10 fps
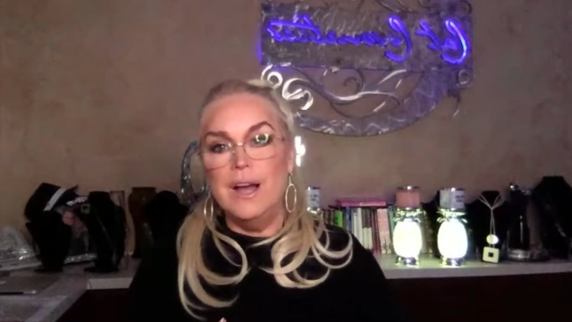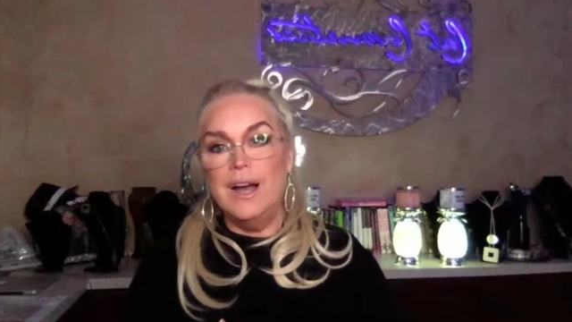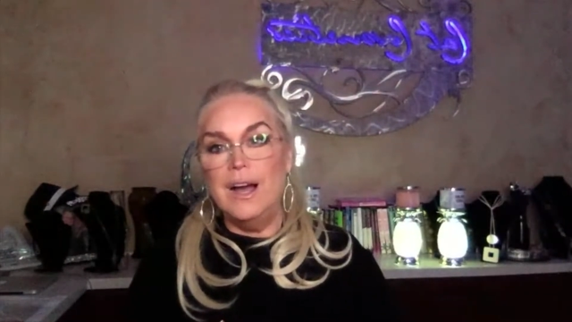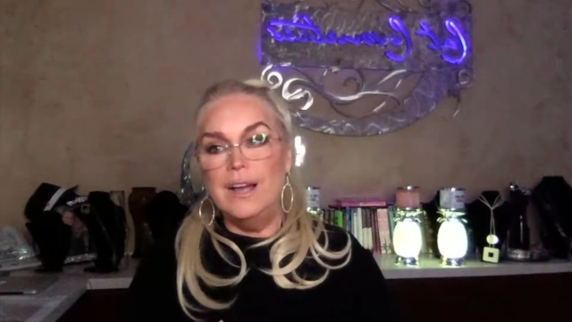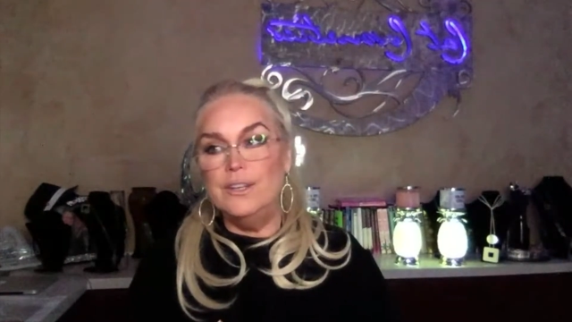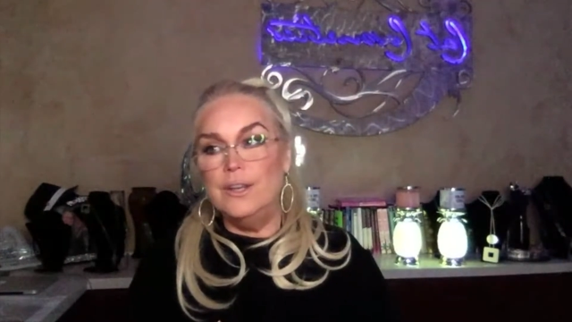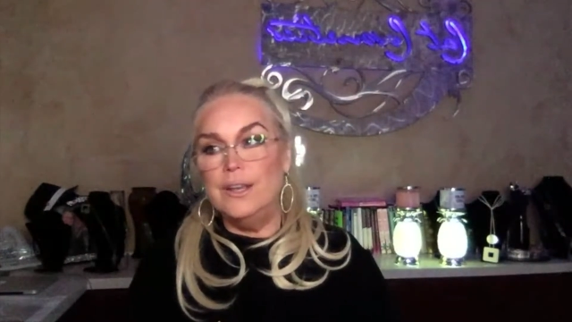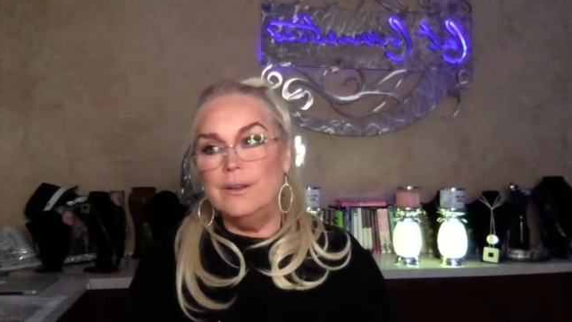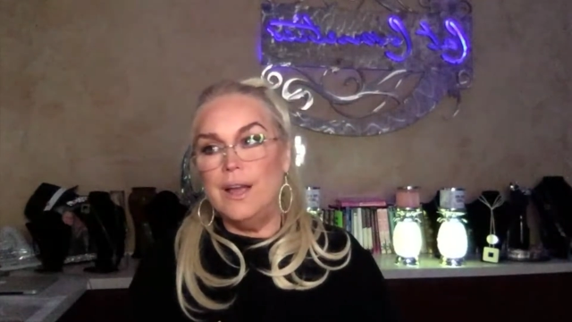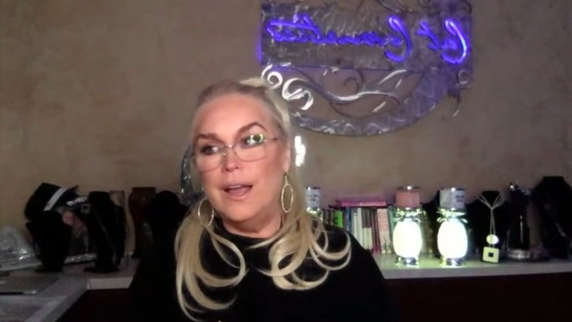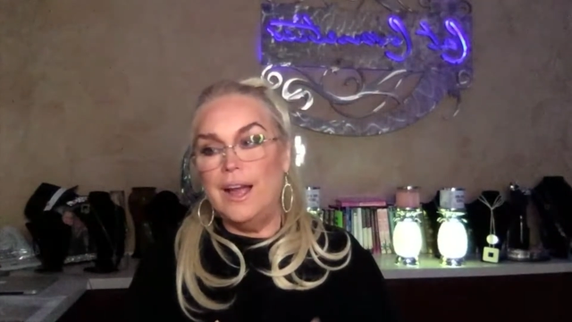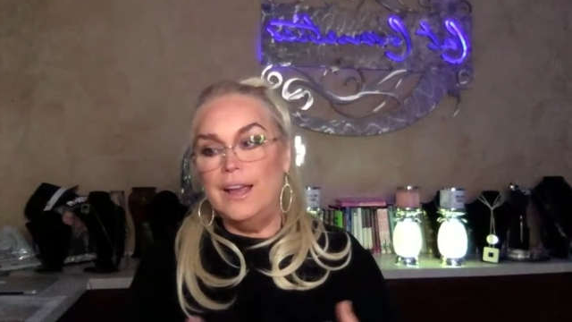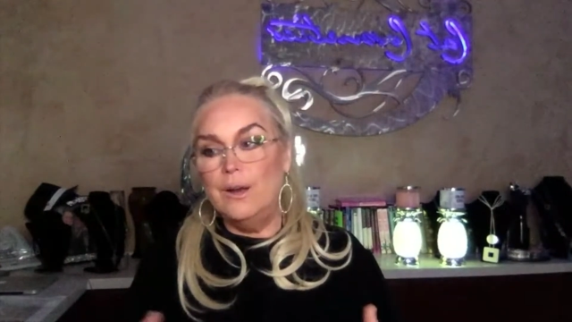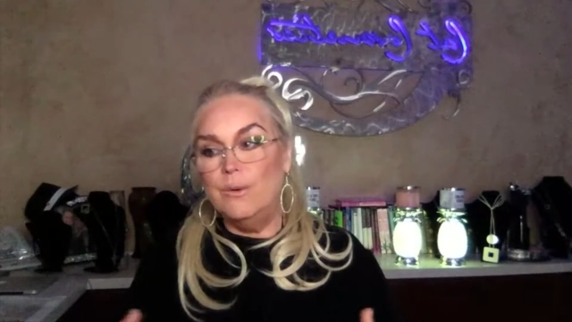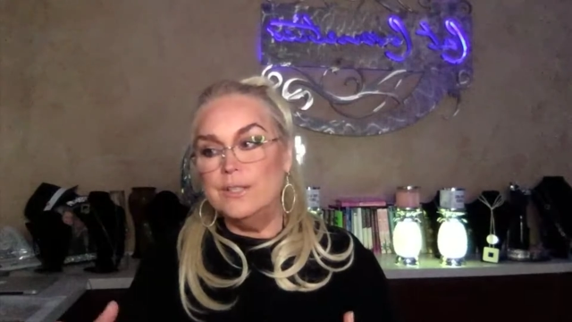I
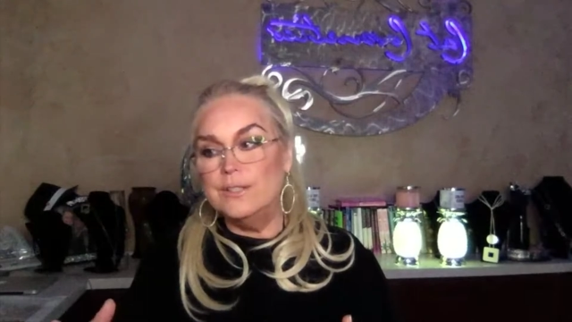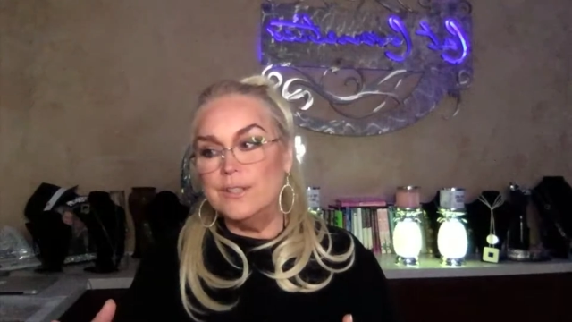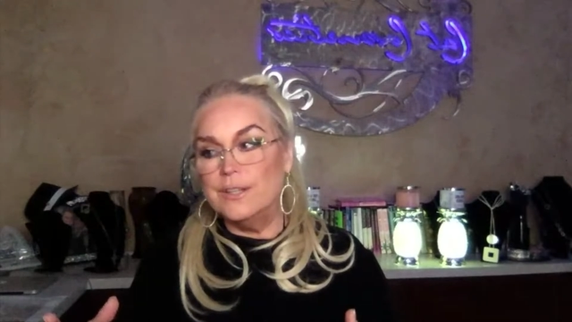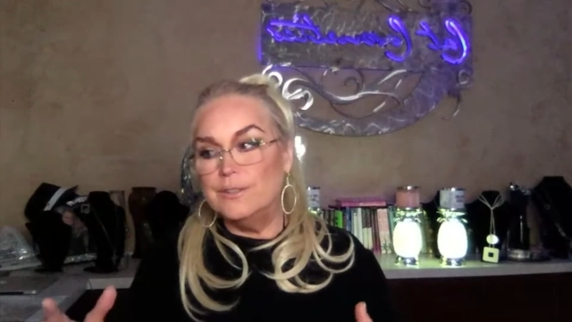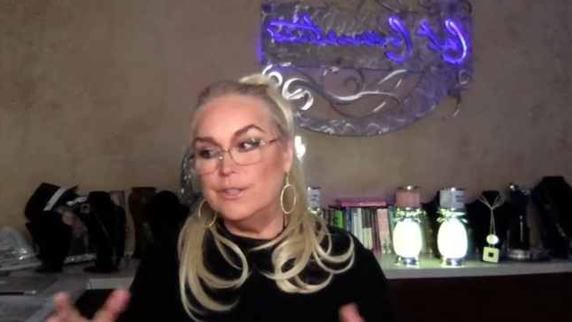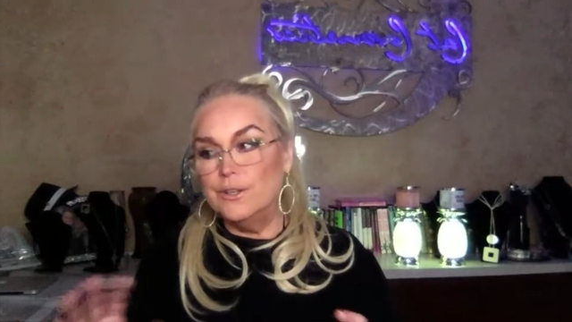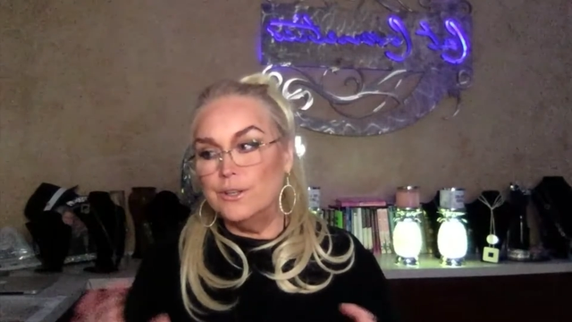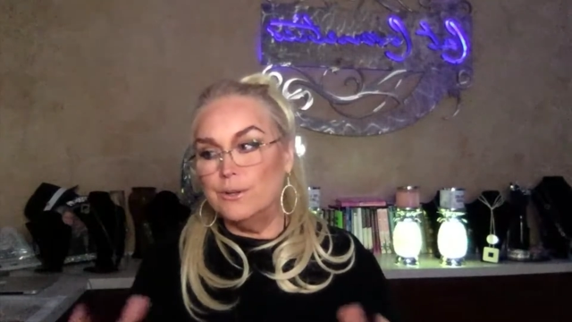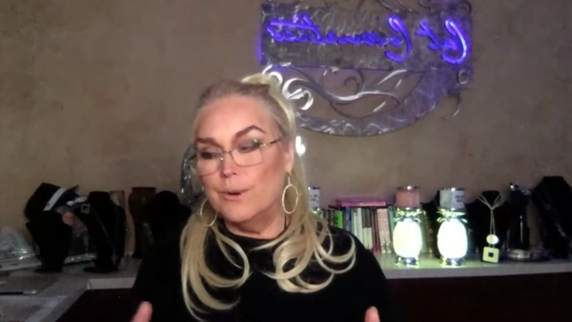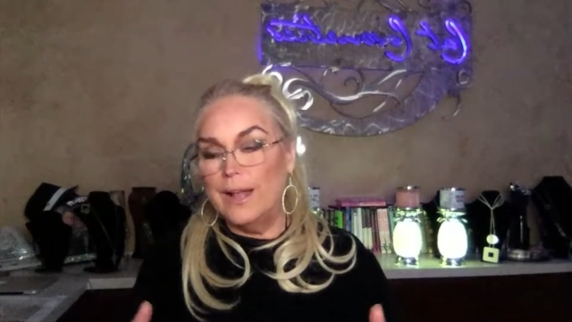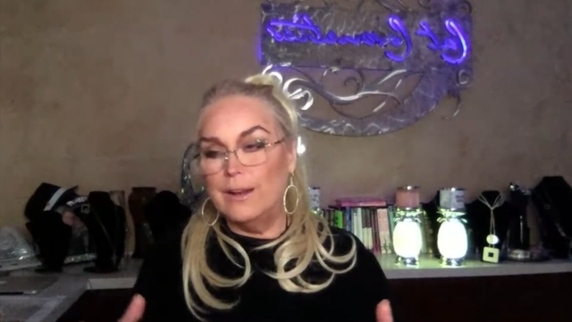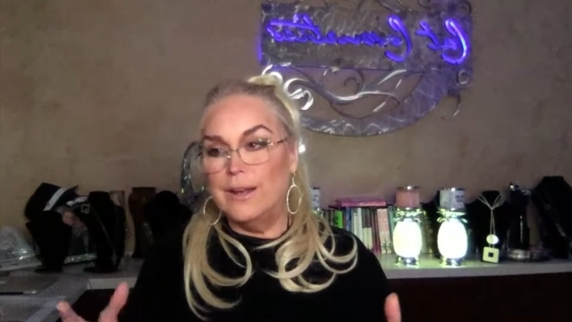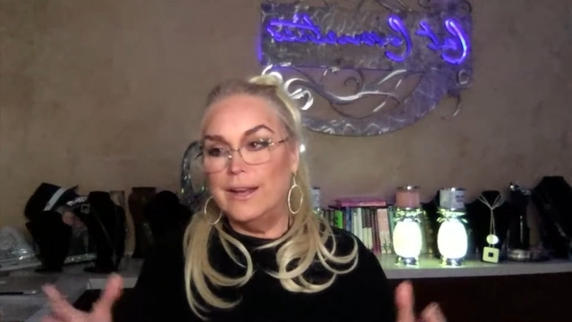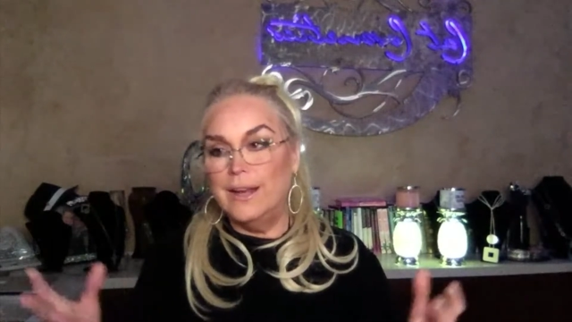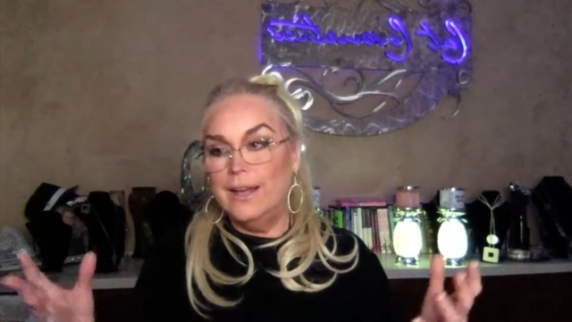always turned it around,
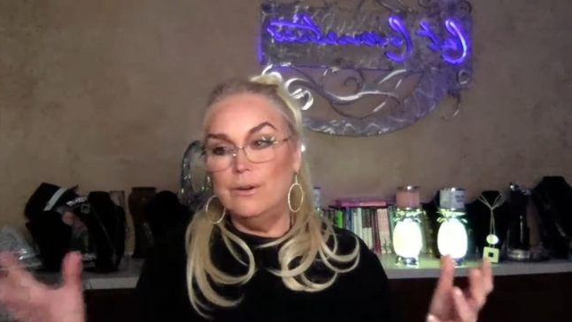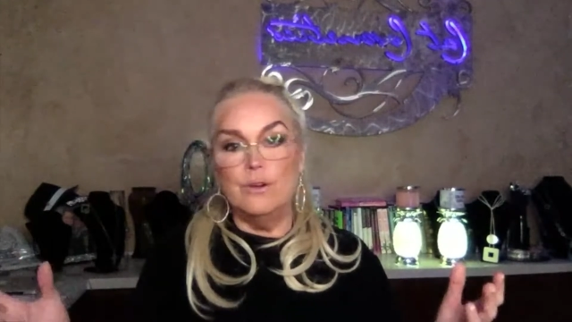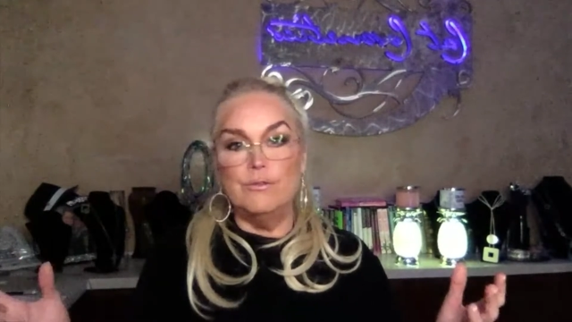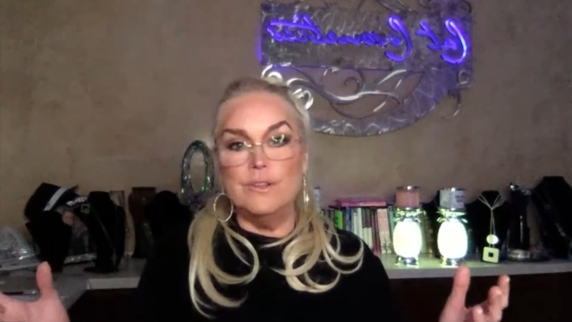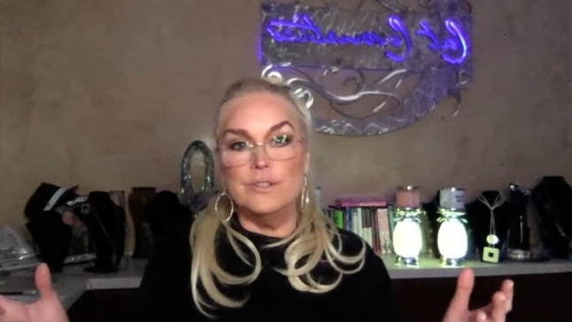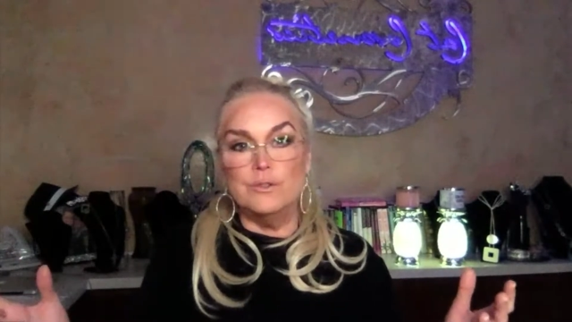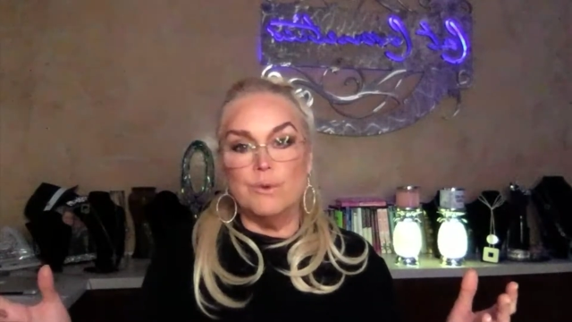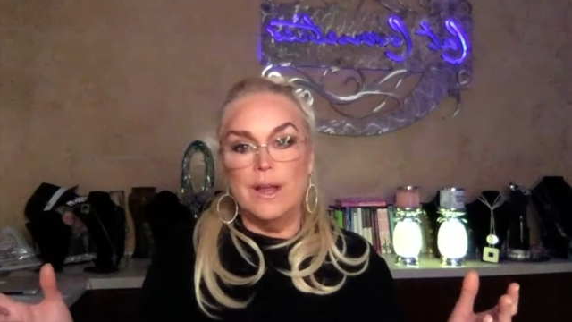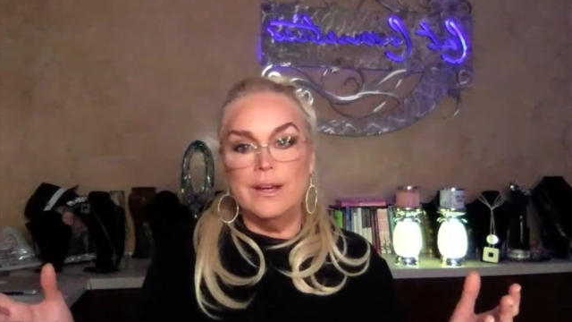and I don't know if this is right.